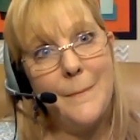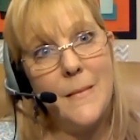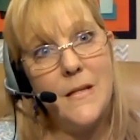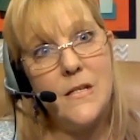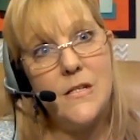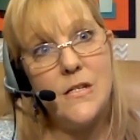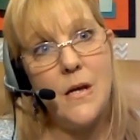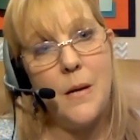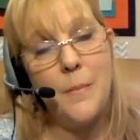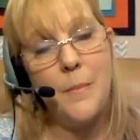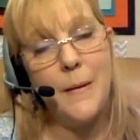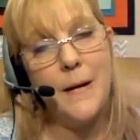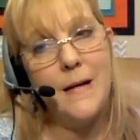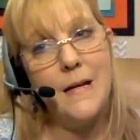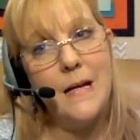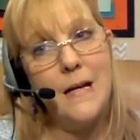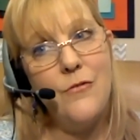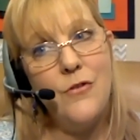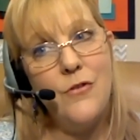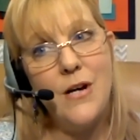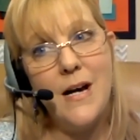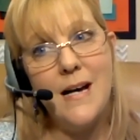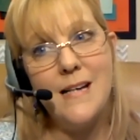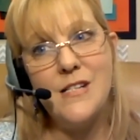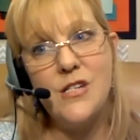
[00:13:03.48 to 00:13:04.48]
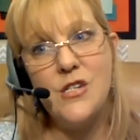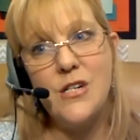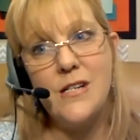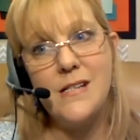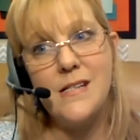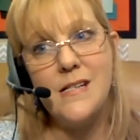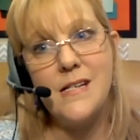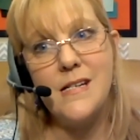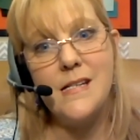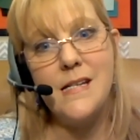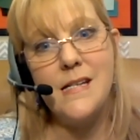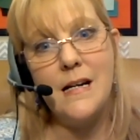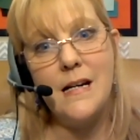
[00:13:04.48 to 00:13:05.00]
So I'm going to give you guys
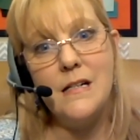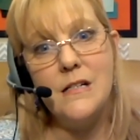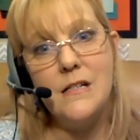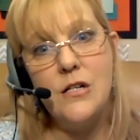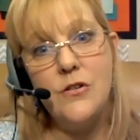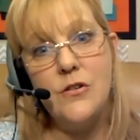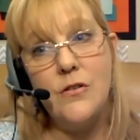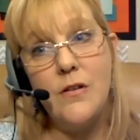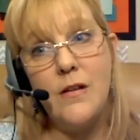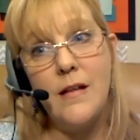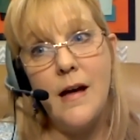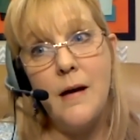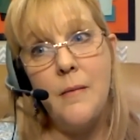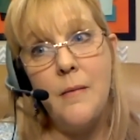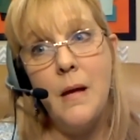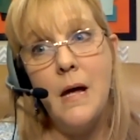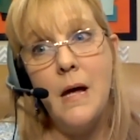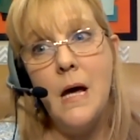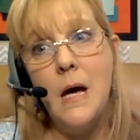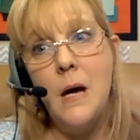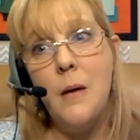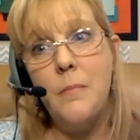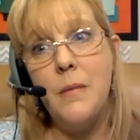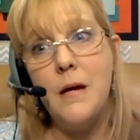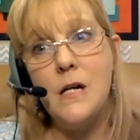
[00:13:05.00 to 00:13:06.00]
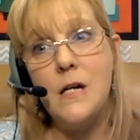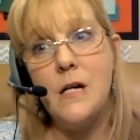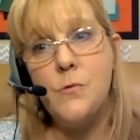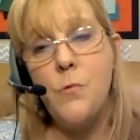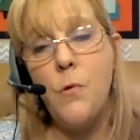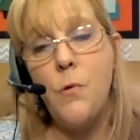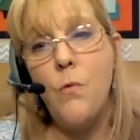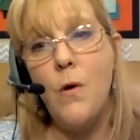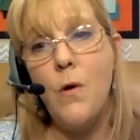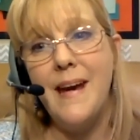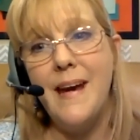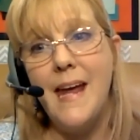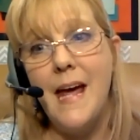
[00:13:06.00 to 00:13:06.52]
just a second to do that because we
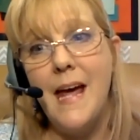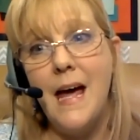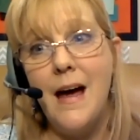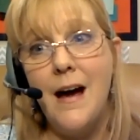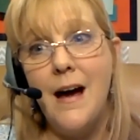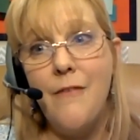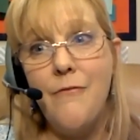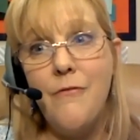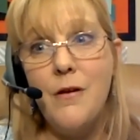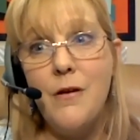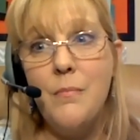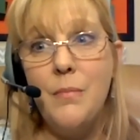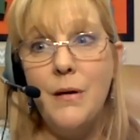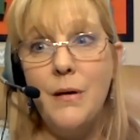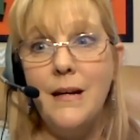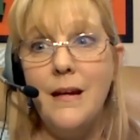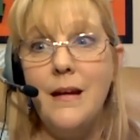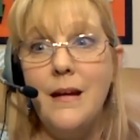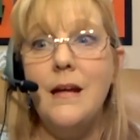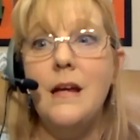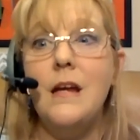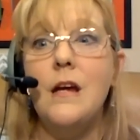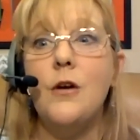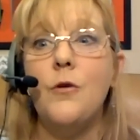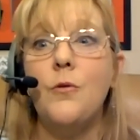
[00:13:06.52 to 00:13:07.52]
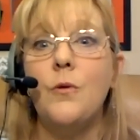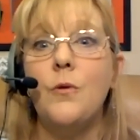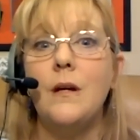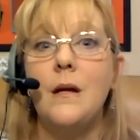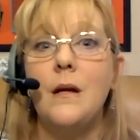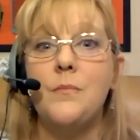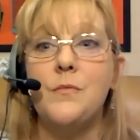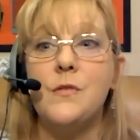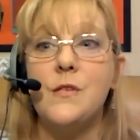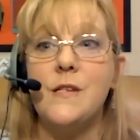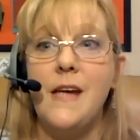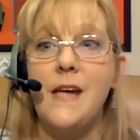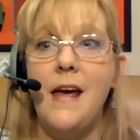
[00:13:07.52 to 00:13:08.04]
want everybody to hear what
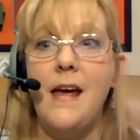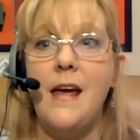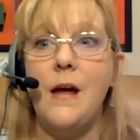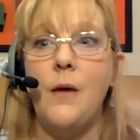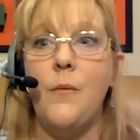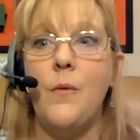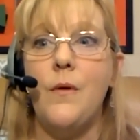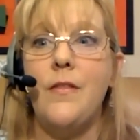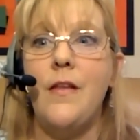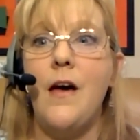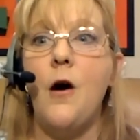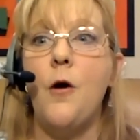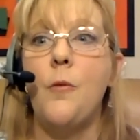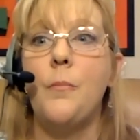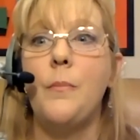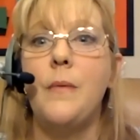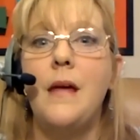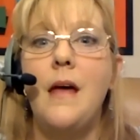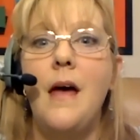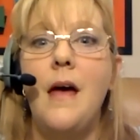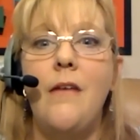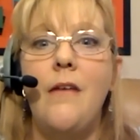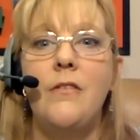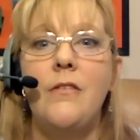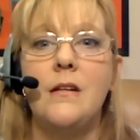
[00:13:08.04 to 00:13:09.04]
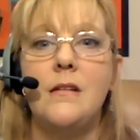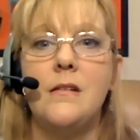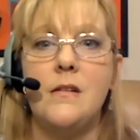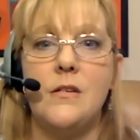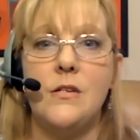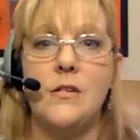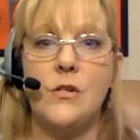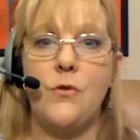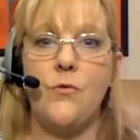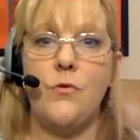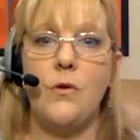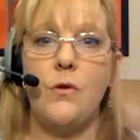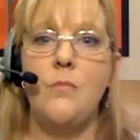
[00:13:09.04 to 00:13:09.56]
I'm saying without me having to
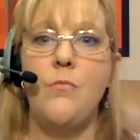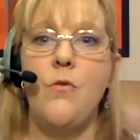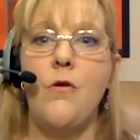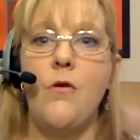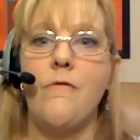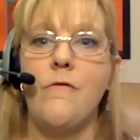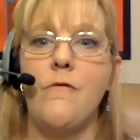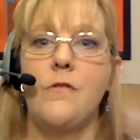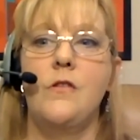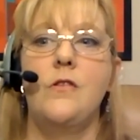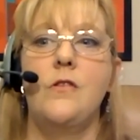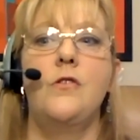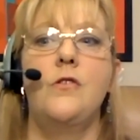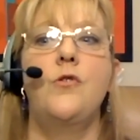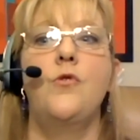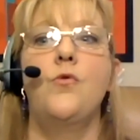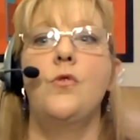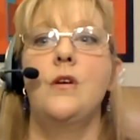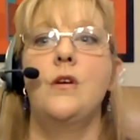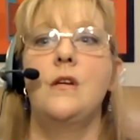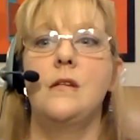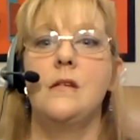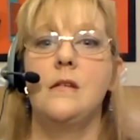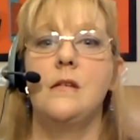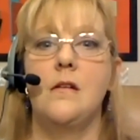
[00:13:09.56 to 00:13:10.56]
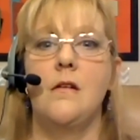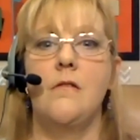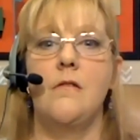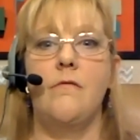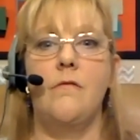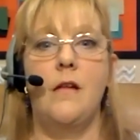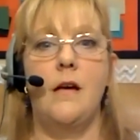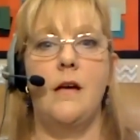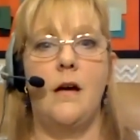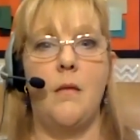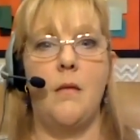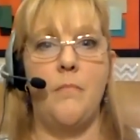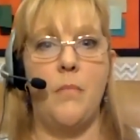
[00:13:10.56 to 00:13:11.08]
scream over the noise of
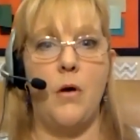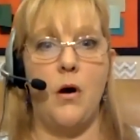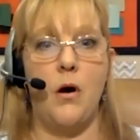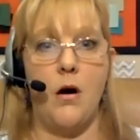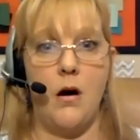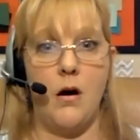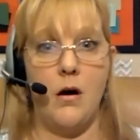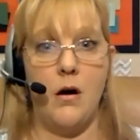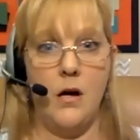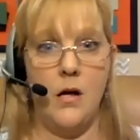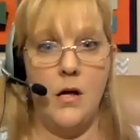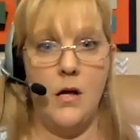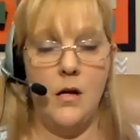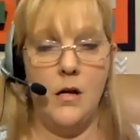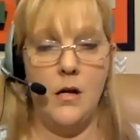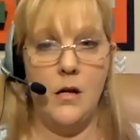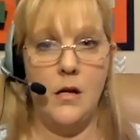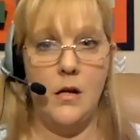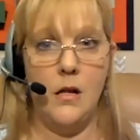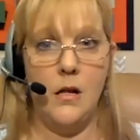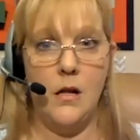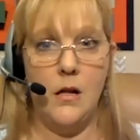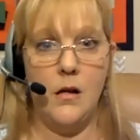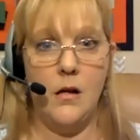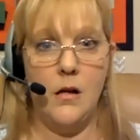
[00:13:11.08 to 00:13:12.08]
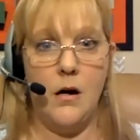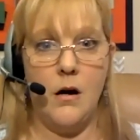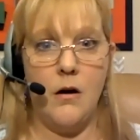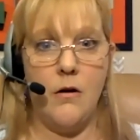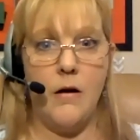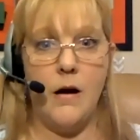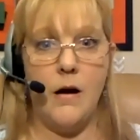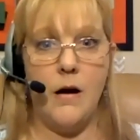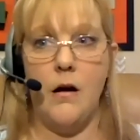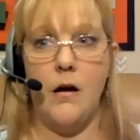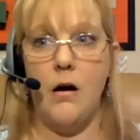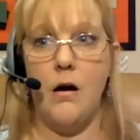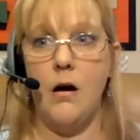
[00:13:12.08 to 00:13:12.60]
like a bar. All
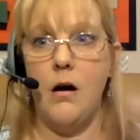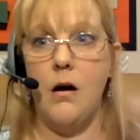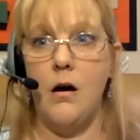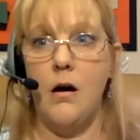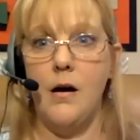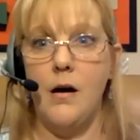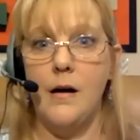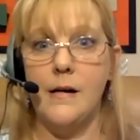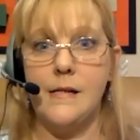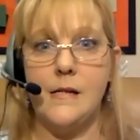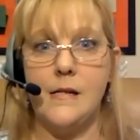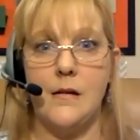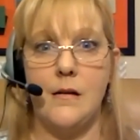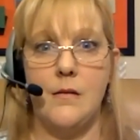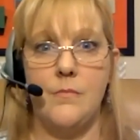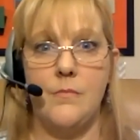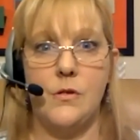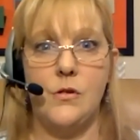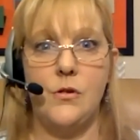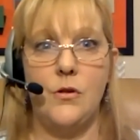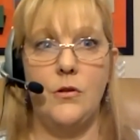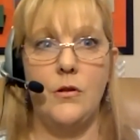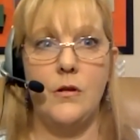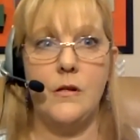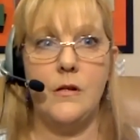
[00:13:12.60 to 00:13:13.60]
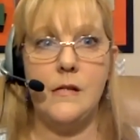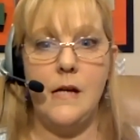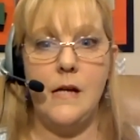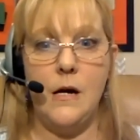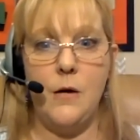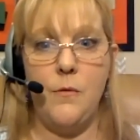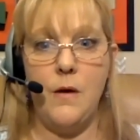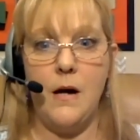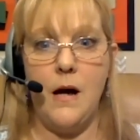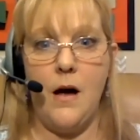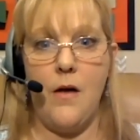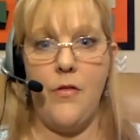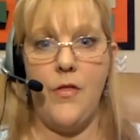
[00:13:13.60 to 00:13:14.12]
right, awesome. So it looks
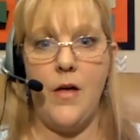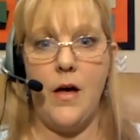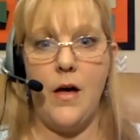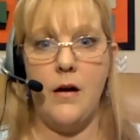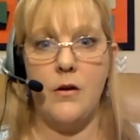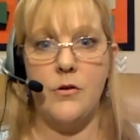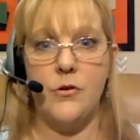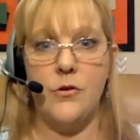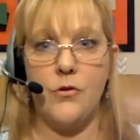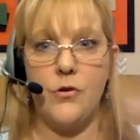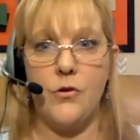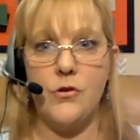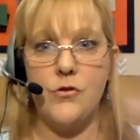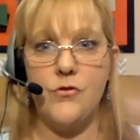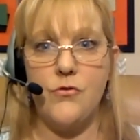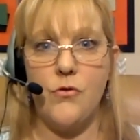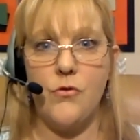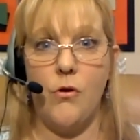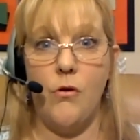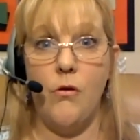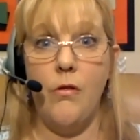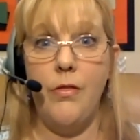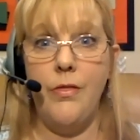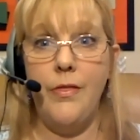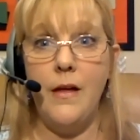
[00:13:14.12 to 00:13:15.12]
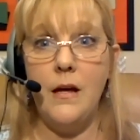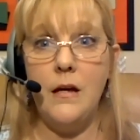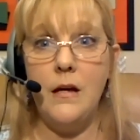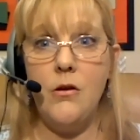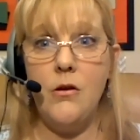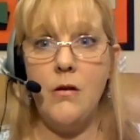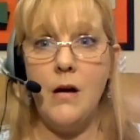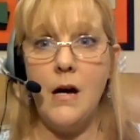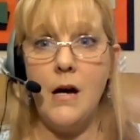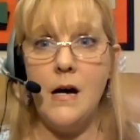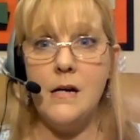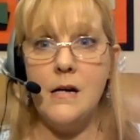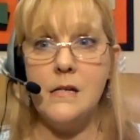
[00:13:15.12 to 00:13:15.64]
like we got that under control. Thank
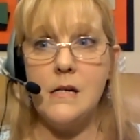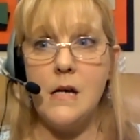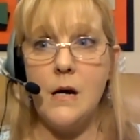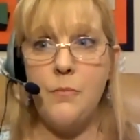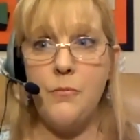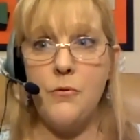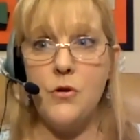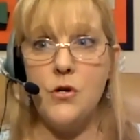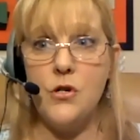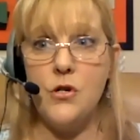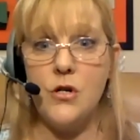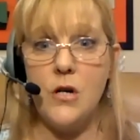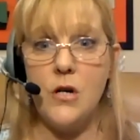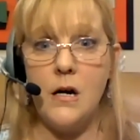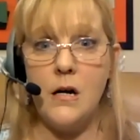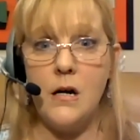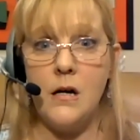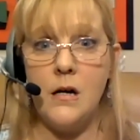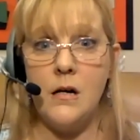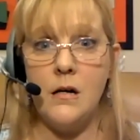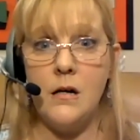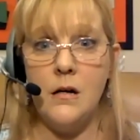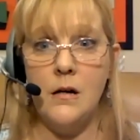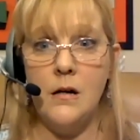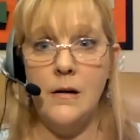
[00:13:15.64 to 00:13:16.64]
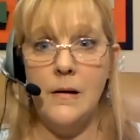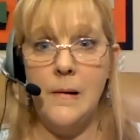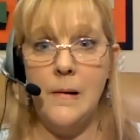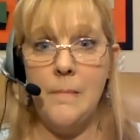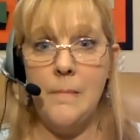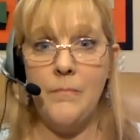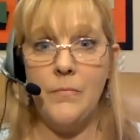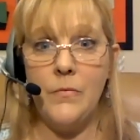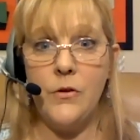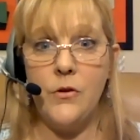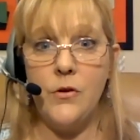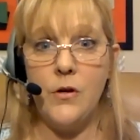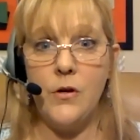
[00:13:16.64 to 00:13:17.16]
you guys, I appreciate it.
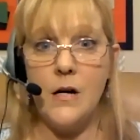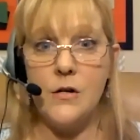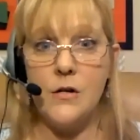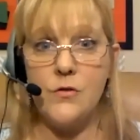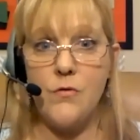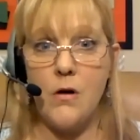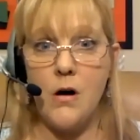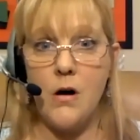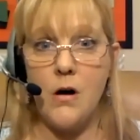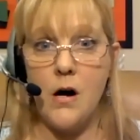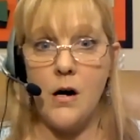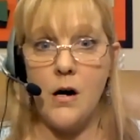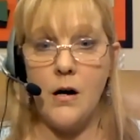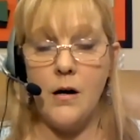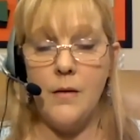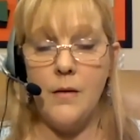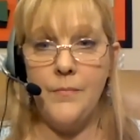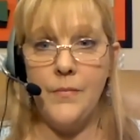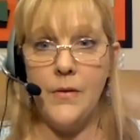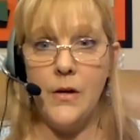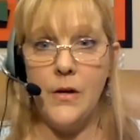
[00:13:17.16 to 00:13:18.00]
You guys rock.